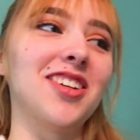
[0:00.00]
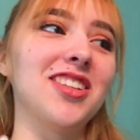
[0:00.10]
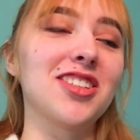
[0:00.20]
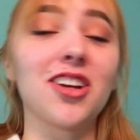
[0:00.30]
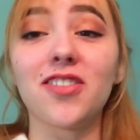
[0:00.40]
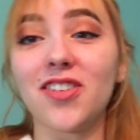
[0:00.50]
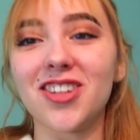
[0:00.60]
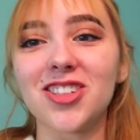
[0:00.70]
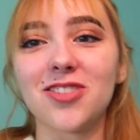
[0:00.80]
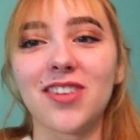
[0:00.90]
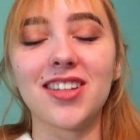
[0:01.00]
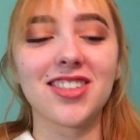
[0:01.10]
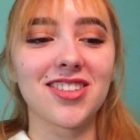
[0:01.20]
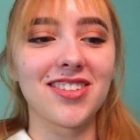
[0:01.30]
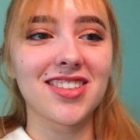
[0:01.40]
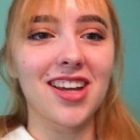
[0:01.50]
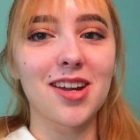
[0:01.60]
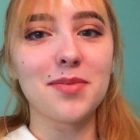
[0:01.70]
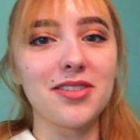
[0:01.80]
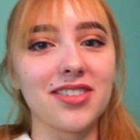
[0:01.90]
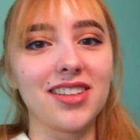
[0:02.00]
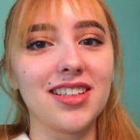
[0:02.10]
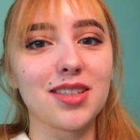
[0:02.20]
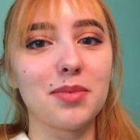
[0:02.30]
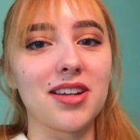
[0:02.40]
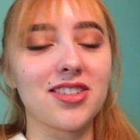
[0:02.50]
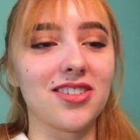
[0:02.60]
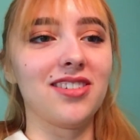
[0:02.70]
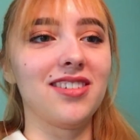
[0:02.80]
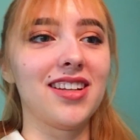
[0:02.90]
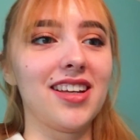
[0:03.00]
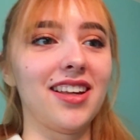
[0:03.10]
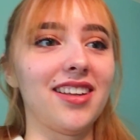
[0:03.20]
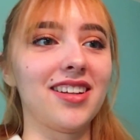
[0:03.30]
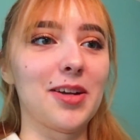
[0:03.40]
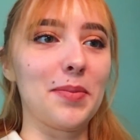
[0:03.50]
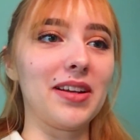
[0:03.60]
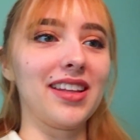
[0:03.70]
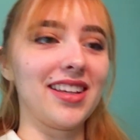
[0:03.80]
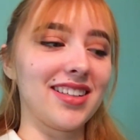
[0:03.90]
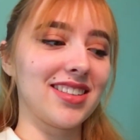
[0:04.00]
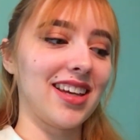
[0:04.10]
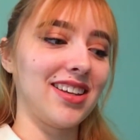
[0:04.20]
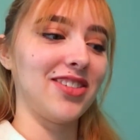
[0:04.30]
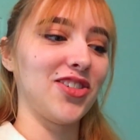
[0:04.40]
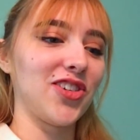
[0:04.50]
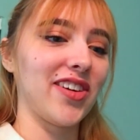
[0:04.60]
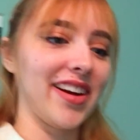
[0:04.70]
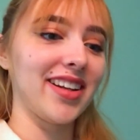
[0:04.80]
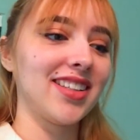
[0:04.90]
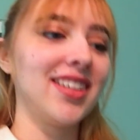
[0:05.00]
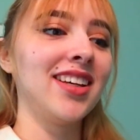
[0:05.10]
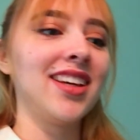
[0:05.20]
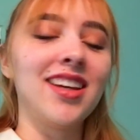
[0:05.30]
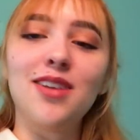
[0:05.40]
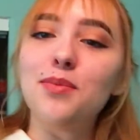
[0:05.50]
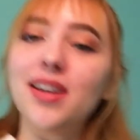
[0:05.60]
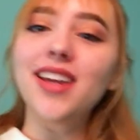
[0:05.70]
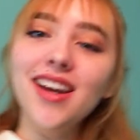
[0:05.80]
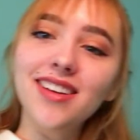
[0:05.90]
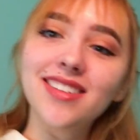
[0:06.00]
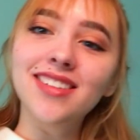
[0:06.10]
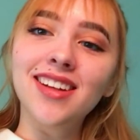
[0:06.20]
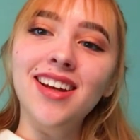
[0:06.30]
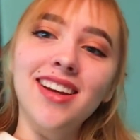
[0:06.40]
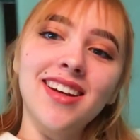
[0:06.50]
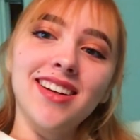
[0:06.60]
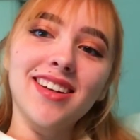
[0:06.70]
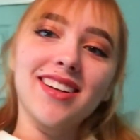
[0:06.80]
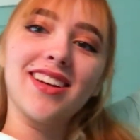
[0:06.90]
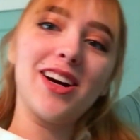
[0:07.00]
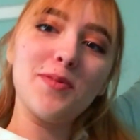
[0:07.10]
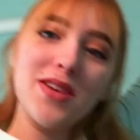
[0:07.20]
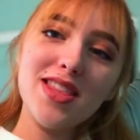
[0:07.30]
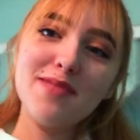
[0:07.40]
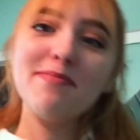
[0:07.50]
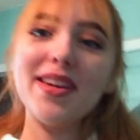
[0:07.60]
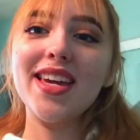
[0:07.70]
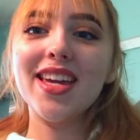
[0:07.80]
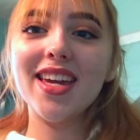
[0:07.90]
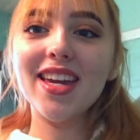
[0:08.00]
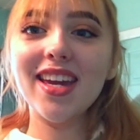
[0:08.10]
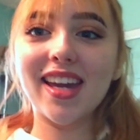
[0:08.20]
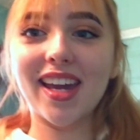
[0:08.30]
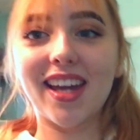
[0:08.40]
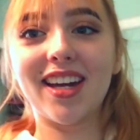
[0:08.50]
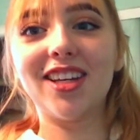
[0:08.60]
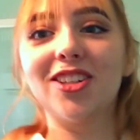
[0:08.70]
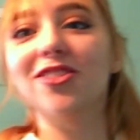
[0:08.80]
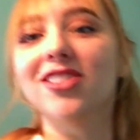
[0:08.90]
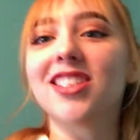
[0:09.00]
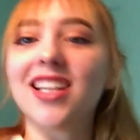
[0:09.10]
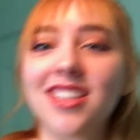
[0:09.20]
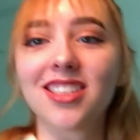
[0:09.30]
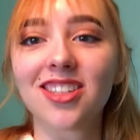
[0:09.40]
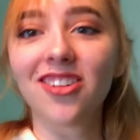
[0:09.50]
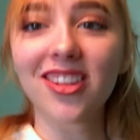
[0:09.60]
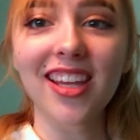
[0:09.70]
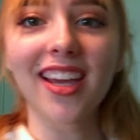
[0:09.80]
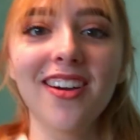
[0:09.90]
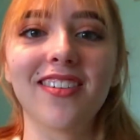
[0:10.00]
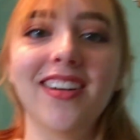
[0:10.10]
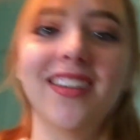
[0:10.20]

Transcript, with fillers: It's our first one, so it's gotta be really special and I'm really excited for it. But yeah, come with me and we'll change this whole thing out.